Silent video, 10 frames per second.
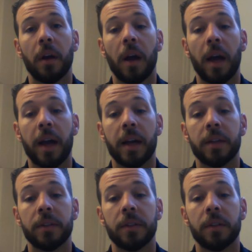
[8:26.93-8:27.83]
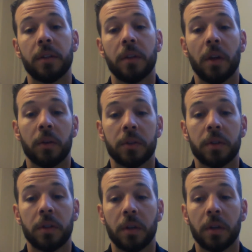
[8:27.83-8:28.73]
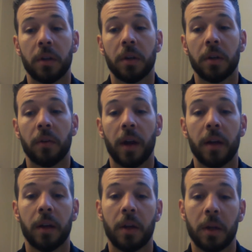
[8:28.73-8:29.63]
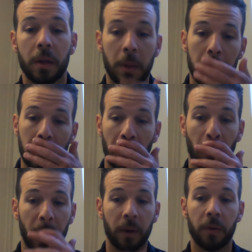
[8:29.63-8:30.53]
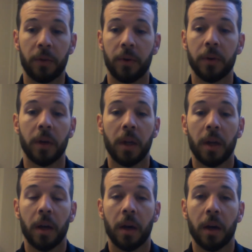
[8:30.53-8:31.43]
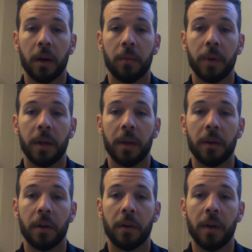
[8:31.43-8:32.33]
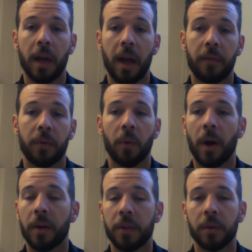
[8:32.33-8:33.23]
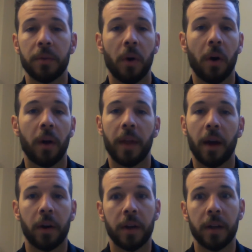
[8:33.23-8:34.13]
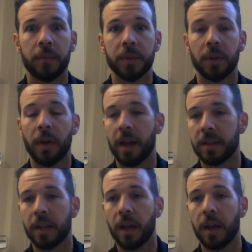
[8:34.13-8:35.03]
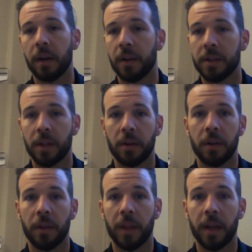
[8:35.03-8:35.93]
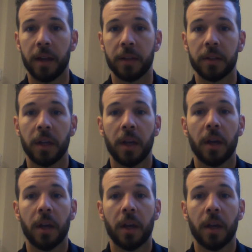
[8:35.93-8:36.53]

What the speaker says: as notes, right? So we go through, and after a while you'll know all the acronyms, SA and all these other little things.